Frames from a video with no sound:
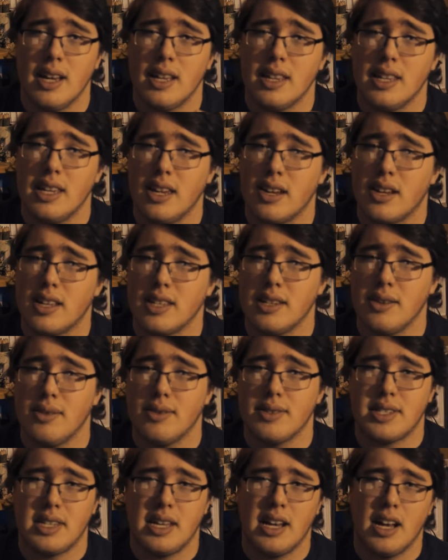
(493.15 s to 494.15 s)
that you can
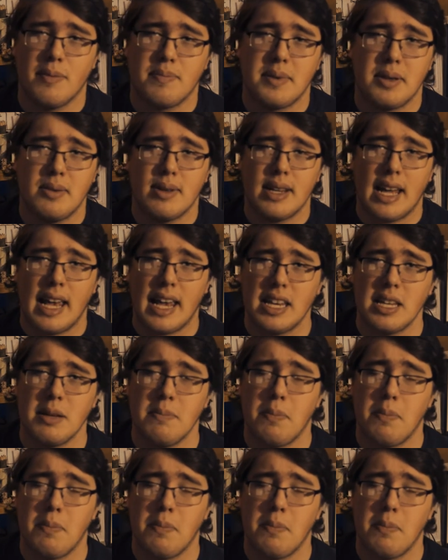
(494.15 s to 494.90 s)
use to help you at any